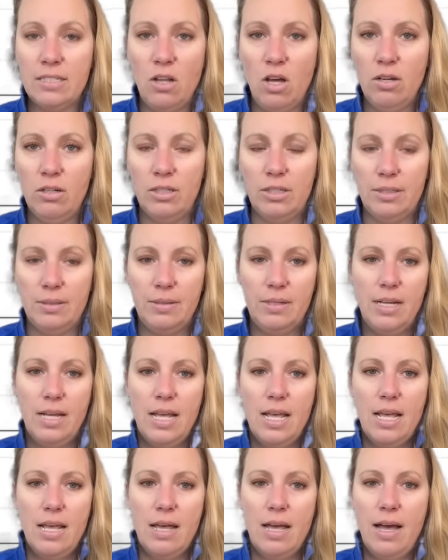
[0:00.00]
longer.
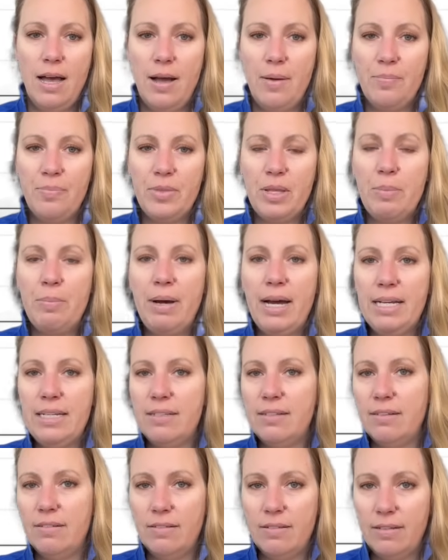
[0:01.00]

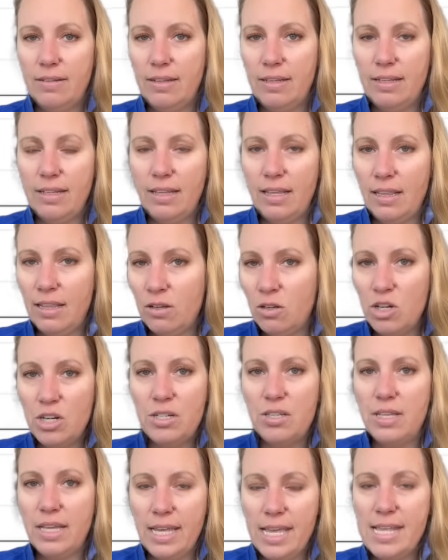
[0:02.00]
But good
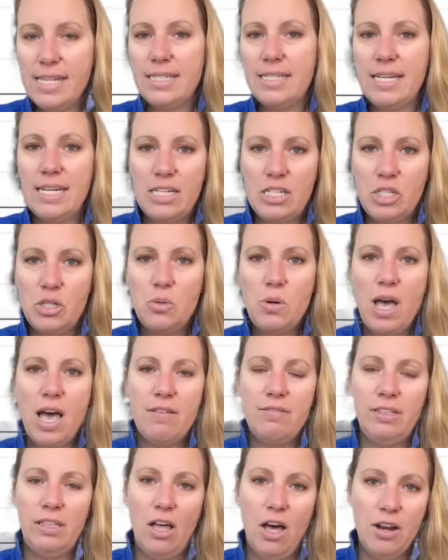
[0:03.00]
thing is, they do
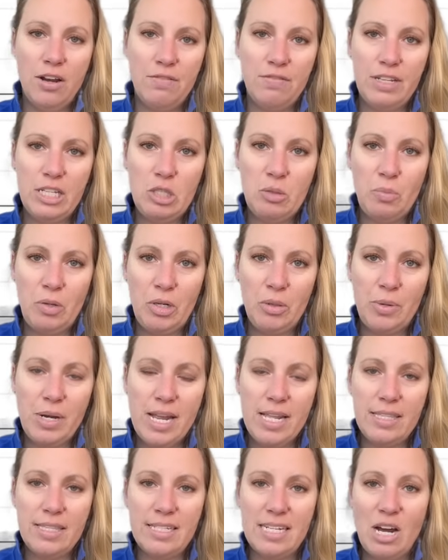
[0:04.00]
have a lot of
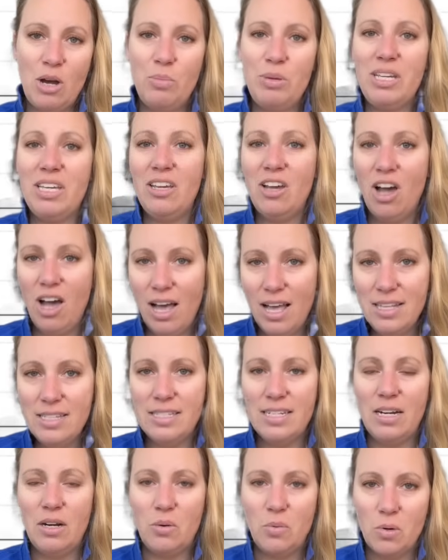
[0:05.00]
experience now because
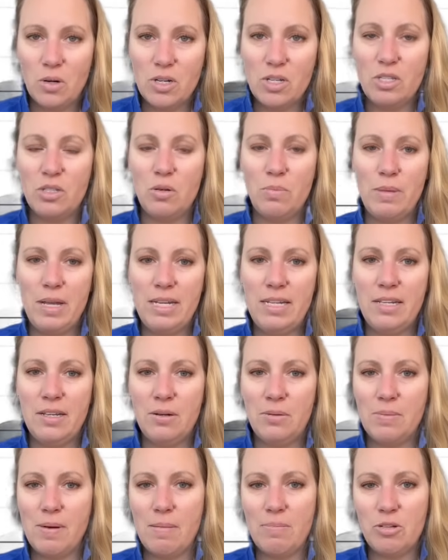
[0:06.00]
there were so many
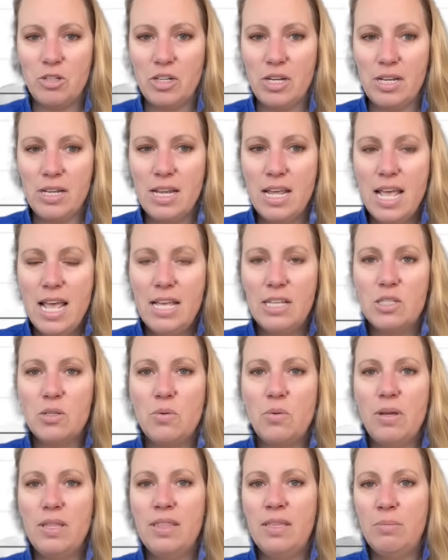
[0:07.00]
eruptions.
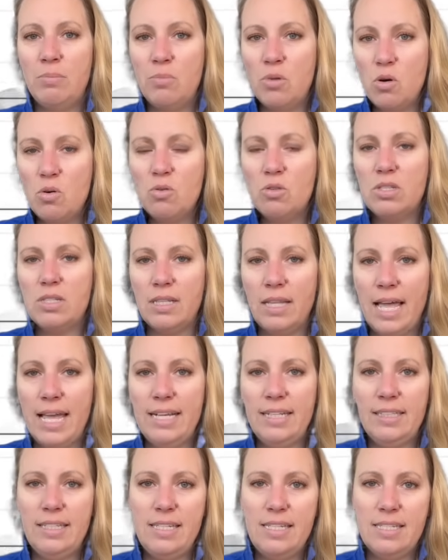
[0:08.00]
So the most
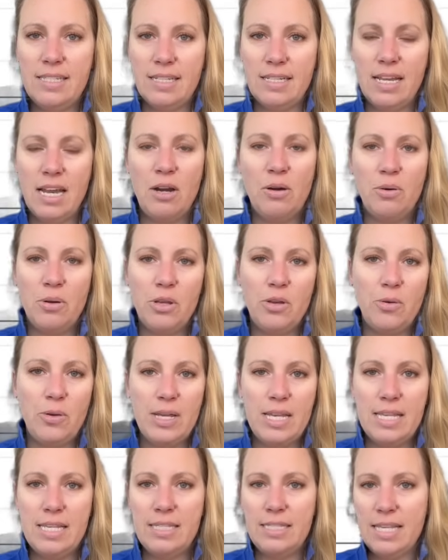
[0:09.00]
likely scenario
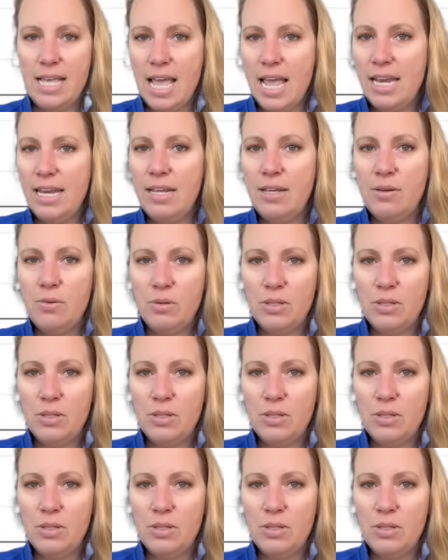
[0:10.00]
is any